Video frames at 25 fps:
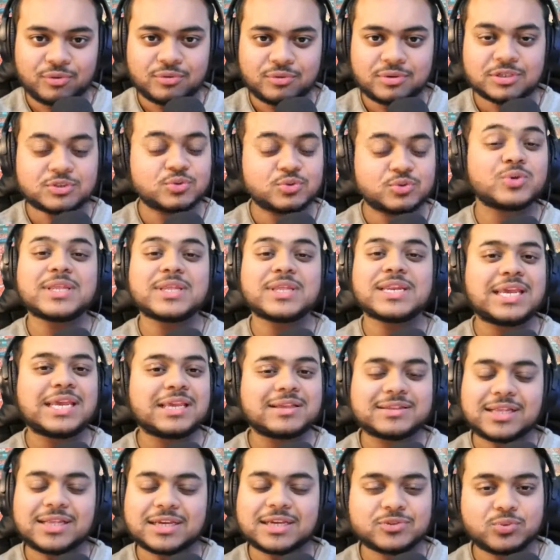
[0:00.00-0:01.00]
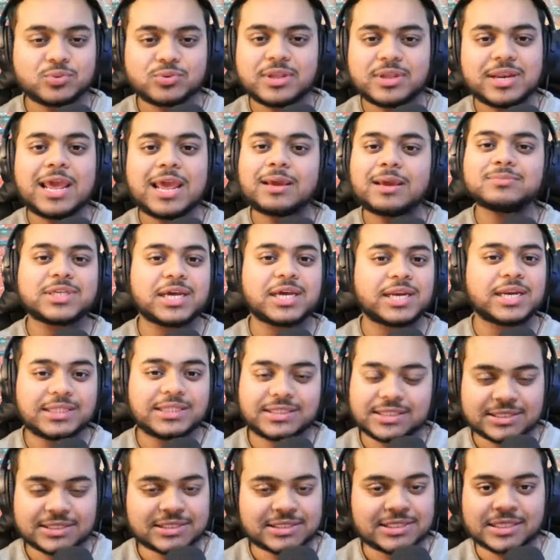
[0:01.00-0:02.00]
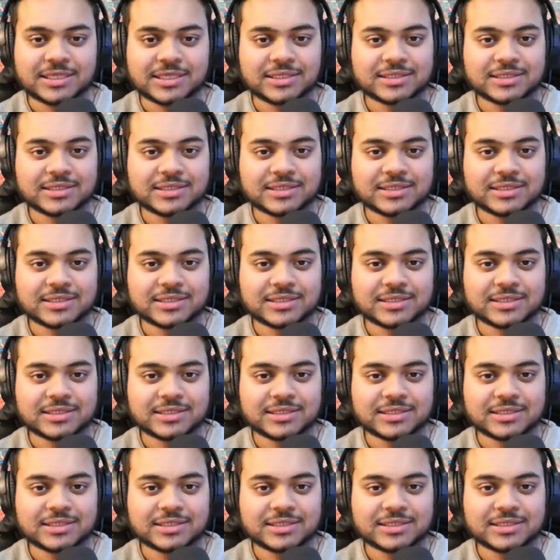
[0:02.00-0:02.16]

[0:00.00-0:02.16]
that's all the names I need to see.